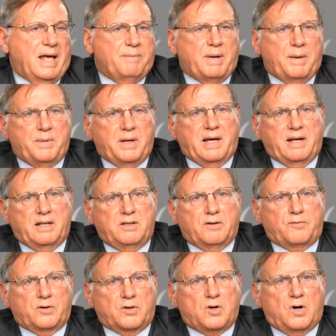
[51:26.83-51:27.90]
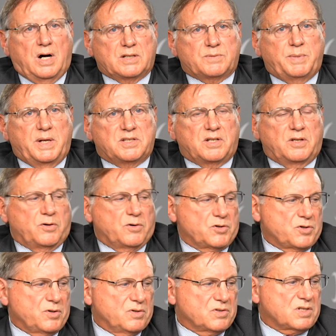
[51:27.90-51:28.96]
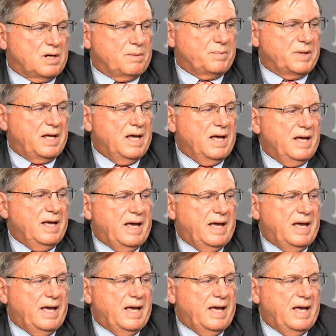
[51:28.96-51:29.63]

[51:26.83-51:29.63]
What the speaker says: maybe at a different cost based on your insurance company.